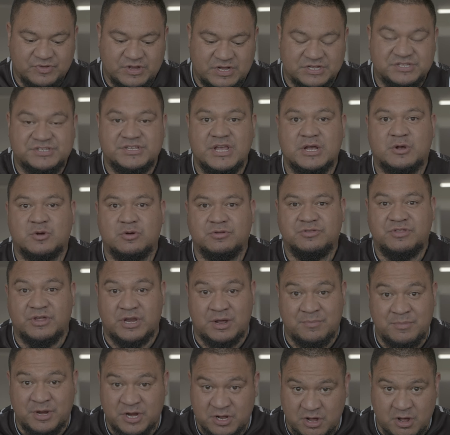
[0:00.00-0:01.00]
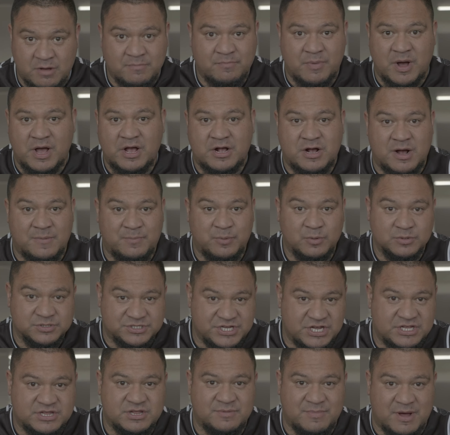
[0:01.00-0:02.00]
it's that good that I'm gonna go and buy a couple and
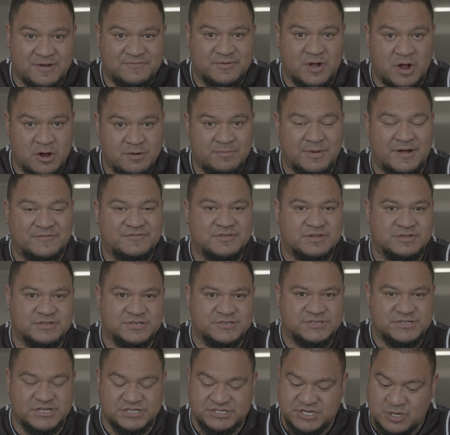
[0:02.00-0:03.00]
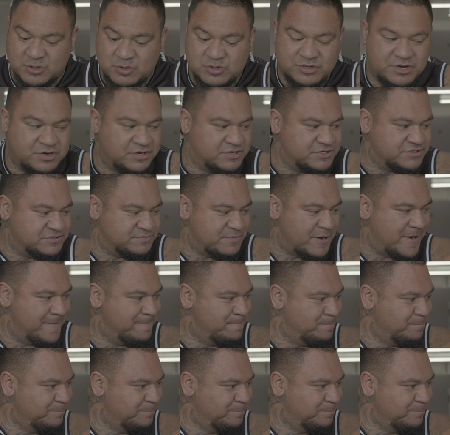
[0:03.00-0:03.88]
take them up home after this. That's how good it is, man.